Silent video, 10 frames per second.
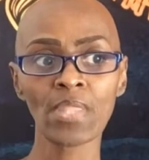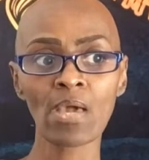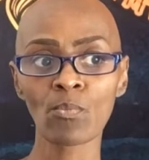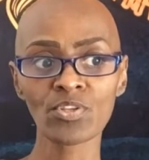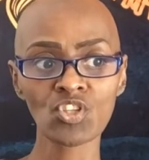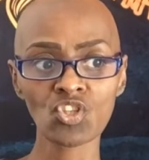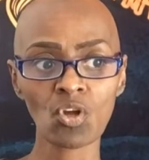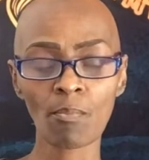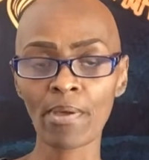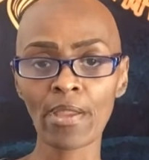And we just
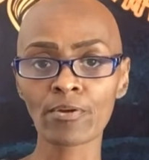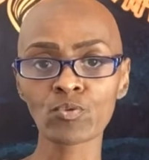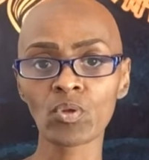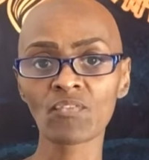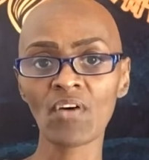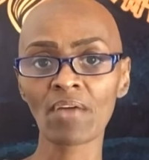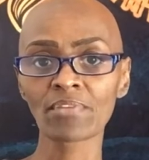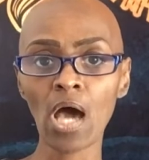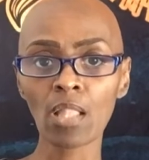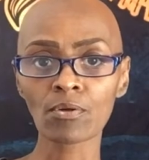start paying her
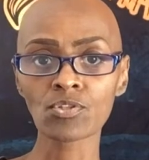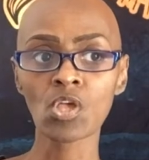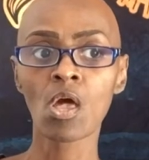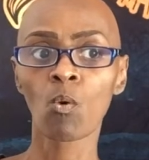$25.